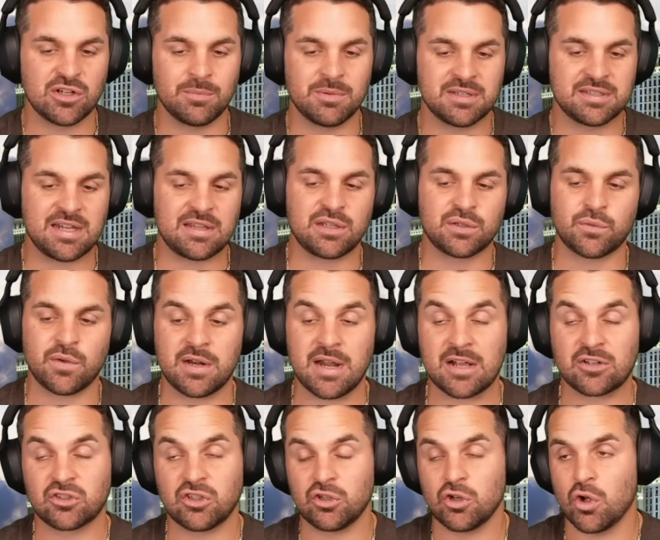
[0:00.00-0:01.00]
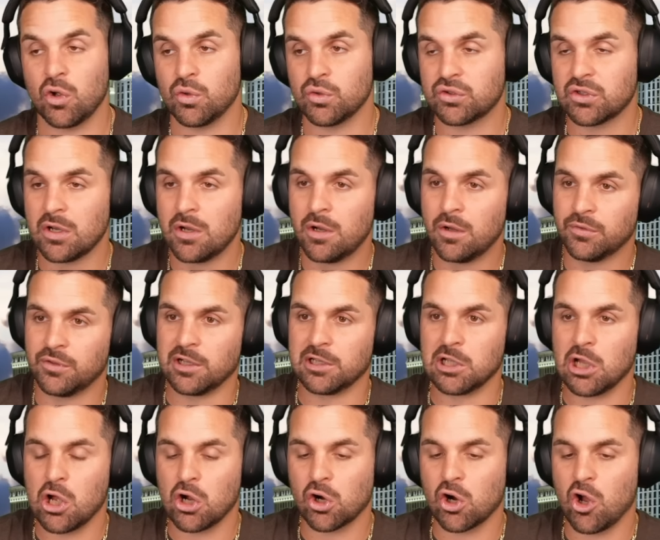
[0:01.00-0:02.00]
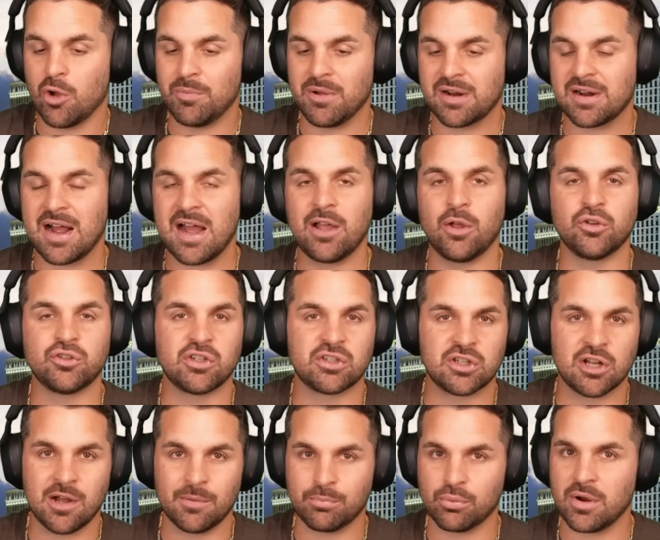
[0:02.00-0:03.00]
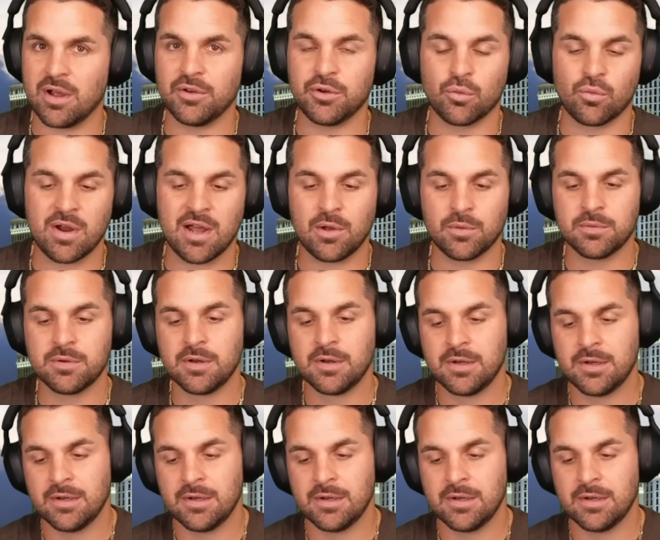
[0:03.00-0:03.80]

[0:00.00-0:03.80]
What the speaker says: I'm going to say this fight actually goes the long haul, but Caio is just up round and round,